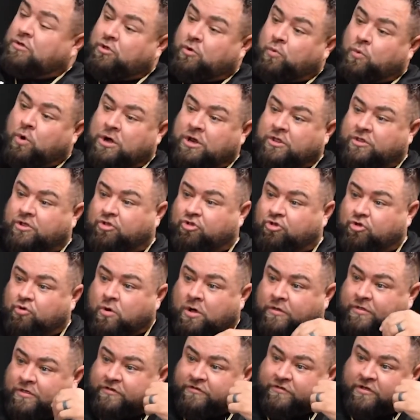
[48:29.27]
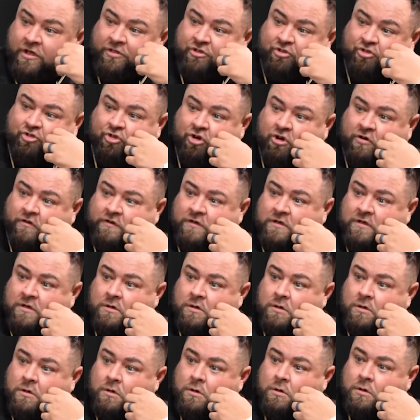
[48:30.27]
the 1 and the 2 on this jersey.
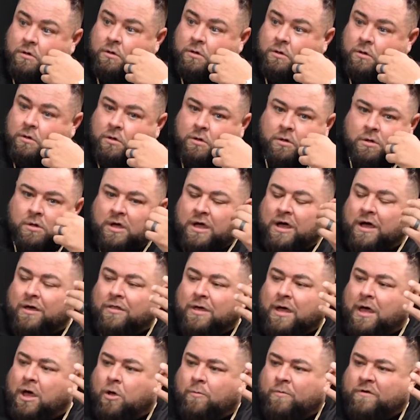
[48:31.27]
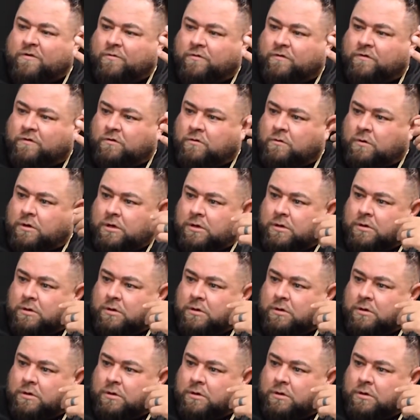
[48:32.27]
How the hell am I supposed to do it?